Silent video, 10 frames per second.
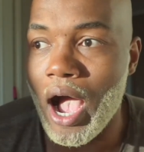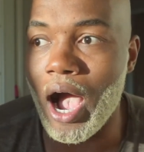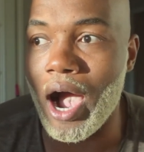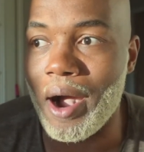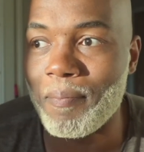
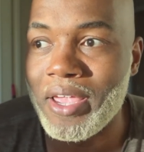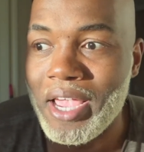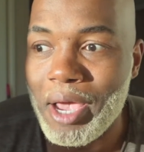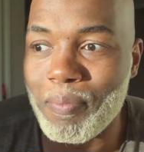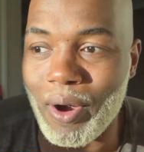Um,
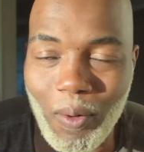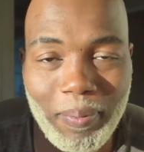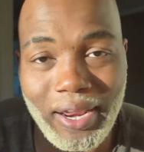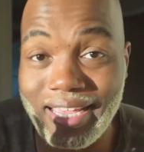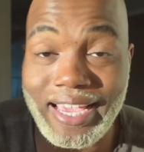but we're
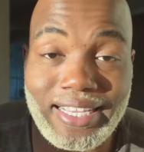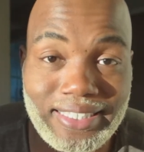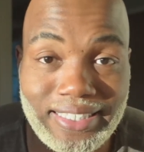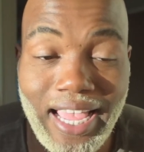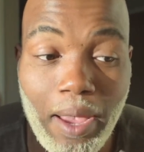playing
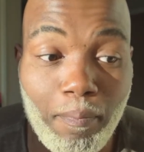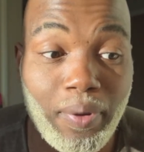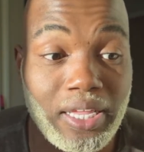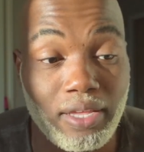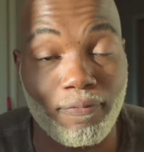against them,
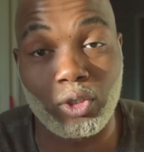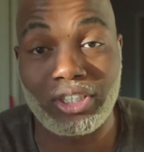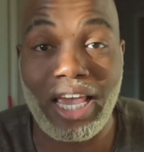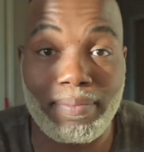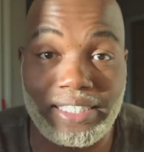but the
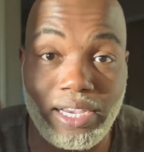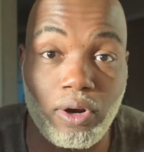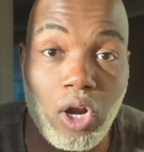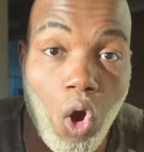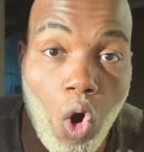first game is here
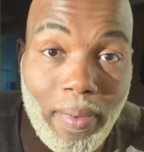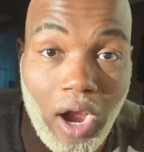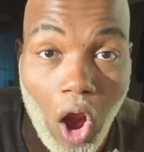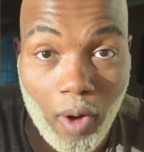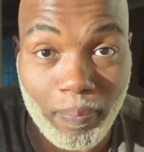at home
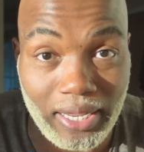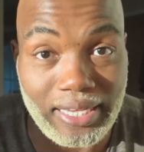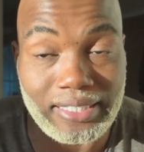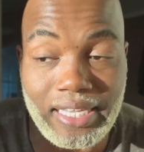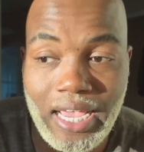at our
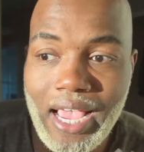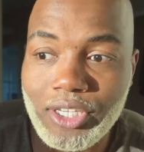place.